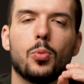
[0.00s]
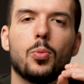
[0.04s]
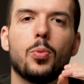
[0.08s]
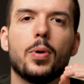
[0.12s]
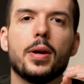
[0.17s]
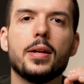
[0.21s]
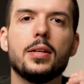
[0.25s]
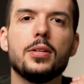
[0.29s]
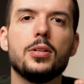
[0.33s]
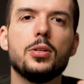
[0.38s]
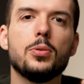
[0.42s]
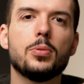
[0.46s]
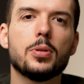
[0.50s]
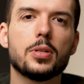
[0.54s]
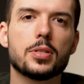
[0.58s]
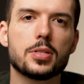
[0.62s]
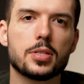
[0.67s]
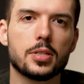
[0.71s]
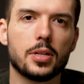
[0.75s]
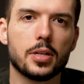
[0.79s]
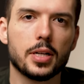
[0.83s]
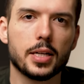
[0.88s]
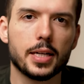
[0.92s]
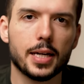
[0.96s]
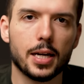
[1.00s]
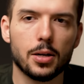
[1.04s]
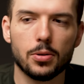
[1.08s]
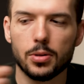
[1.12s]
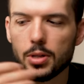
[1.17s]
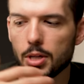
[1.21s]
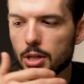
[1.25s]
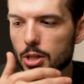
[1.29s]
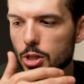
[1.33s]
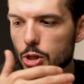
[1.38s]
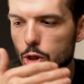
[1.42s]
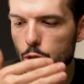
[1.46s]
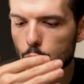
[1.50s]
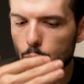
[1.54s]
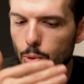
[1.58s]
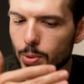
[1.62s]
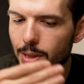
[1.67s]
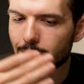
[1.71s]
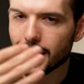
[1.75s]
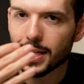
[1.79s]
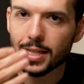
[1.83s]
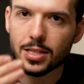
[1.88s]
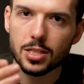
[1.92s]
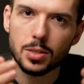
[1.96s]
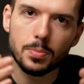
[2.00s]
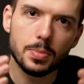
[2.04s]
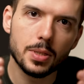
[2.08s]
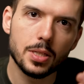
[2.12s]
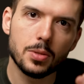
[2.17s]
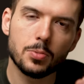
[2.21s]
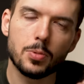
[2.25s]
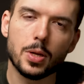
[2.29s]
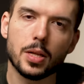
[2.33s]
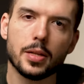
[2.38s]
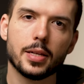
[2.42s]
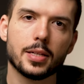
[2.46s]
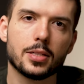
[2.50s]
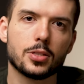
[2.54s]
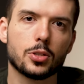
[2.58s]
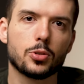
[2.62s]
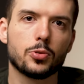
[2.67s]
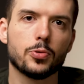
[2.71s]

When you are starting out, you need to be willing to